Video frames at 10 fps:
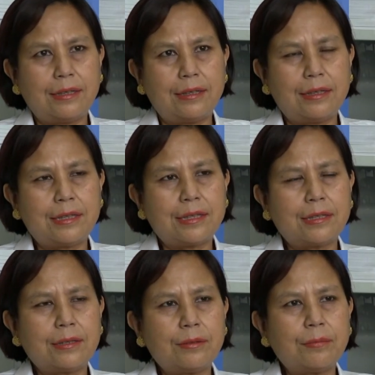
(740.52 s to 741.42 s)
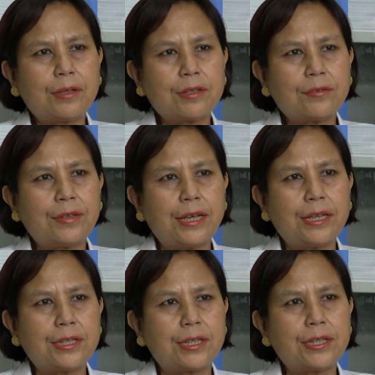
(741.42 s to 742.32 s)
It's, you know, because of their
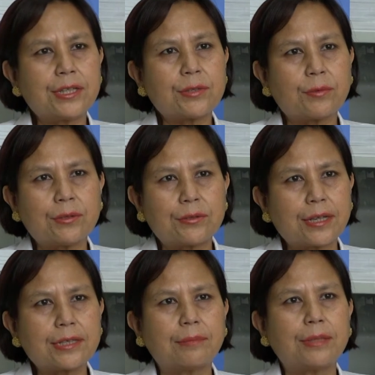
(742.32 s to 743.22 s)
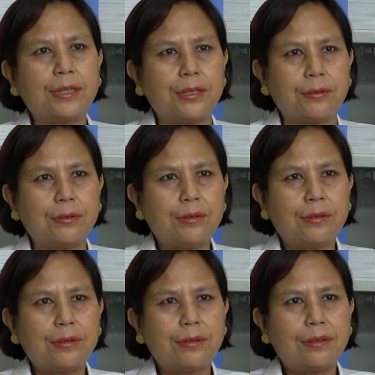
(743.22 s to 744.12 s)
age, they just want to try something new.
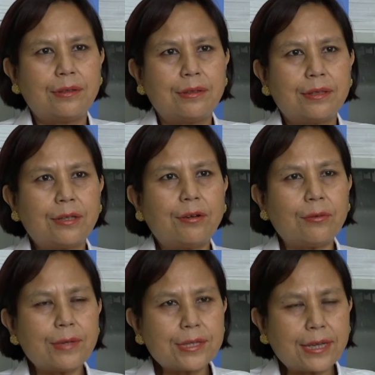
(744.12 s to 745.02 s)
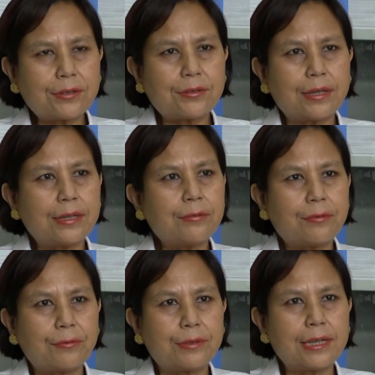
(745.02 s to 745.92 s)
They always like to,
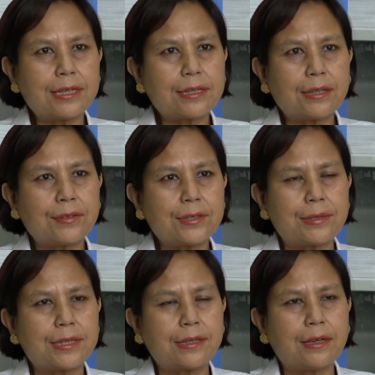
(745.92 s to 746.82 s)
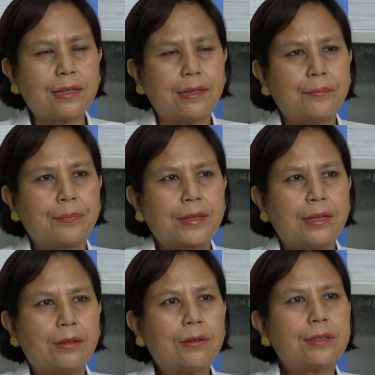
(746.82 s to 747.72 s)
then they'll start first with cigar,
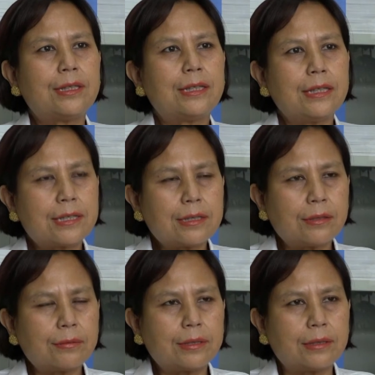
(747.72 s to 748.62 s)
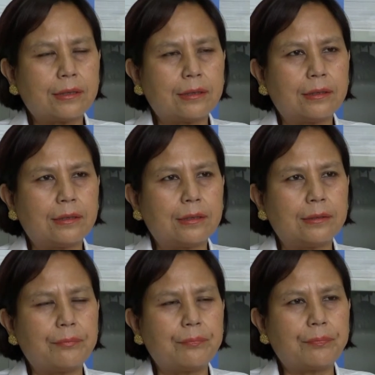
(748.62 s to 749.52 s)
or then they'll start with
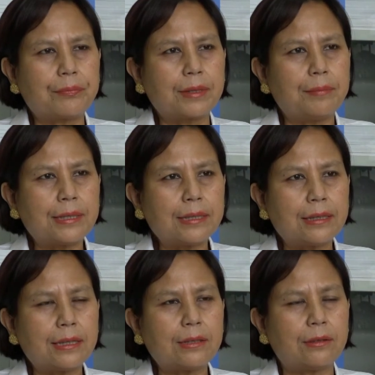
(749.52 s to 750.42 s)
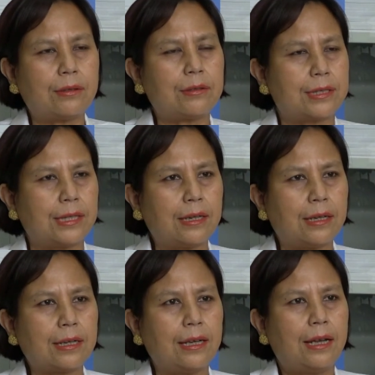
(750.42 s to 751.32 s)
betel nut or
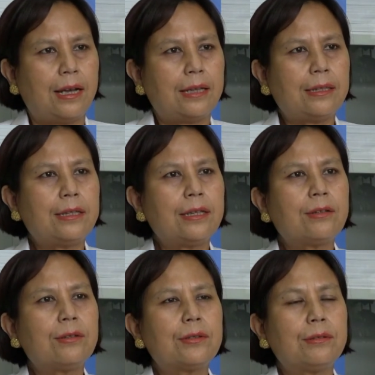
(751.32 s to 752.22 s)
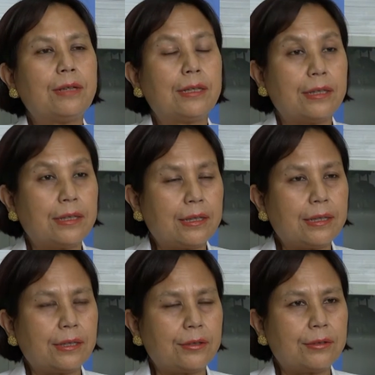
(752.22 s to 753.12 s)
cigar, and then they'll go, and then they'll
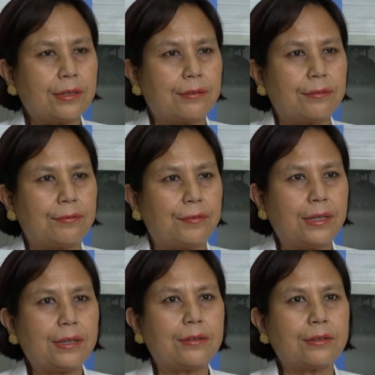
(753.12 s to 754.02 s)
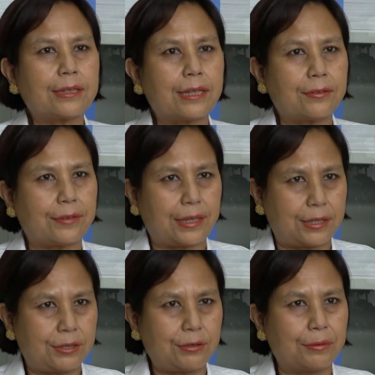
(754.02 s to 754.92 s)
get, you know, that feeling good kind of an
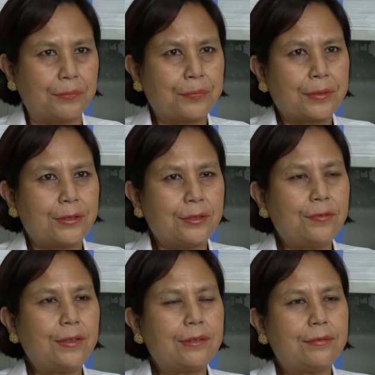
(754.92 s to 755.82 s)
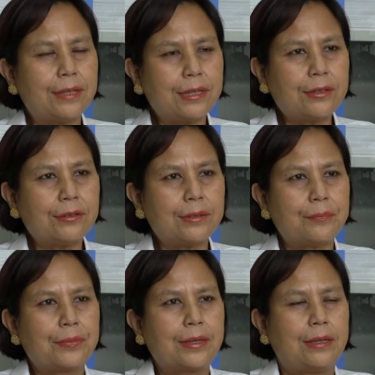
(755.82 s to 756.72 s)
attitude. You feel very
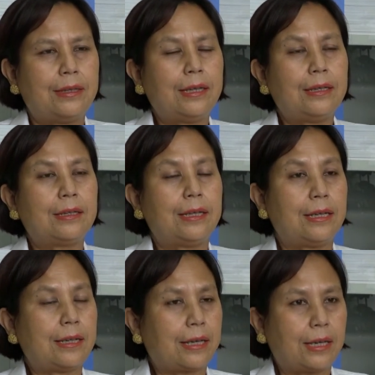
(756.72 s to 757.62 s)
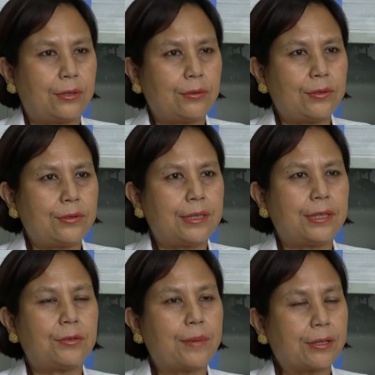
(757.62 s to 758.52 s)
good. Then again, like I told you,
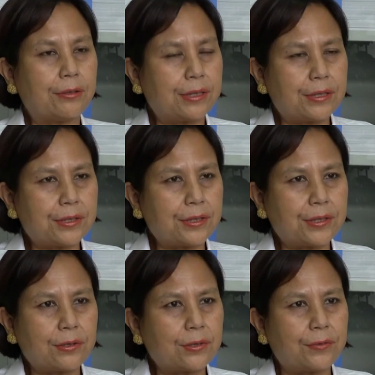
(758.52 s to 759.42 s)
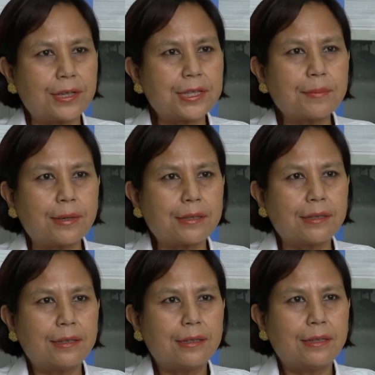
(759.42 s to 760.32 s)
the tobacco industry is also very
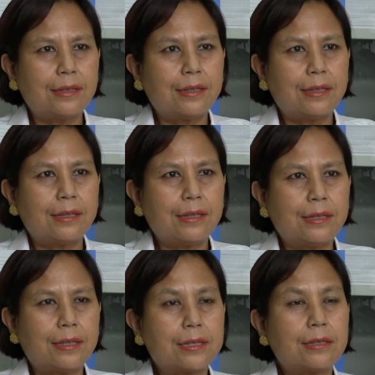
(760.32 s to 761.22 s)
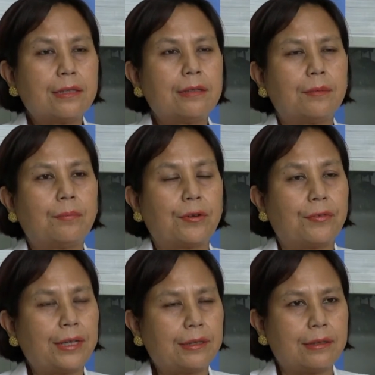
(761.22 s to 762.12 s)
smart. It doesn't
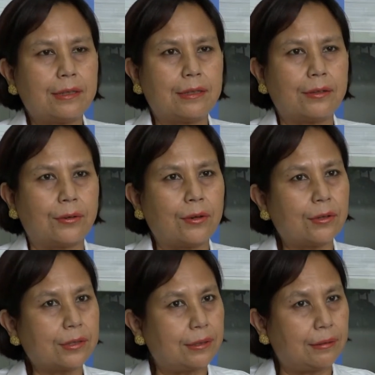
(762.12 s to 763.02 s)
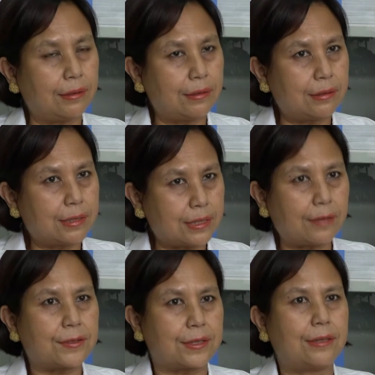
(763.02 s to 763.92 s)
provide raw
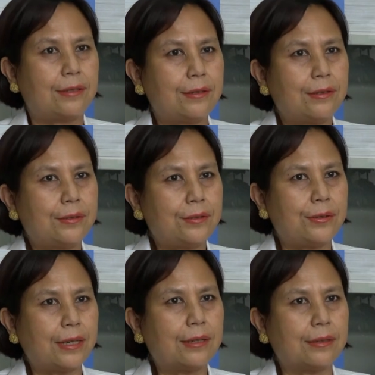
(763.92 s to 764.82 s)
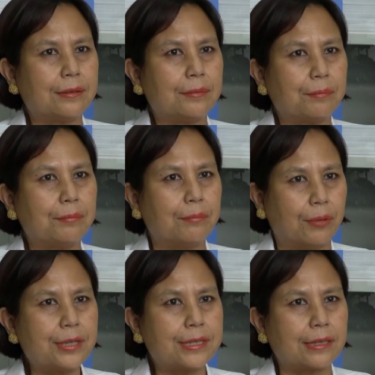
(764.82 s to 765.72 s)
stuffs to young
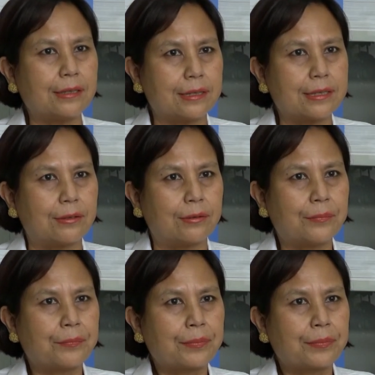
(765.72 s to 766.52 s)
boys and girls now.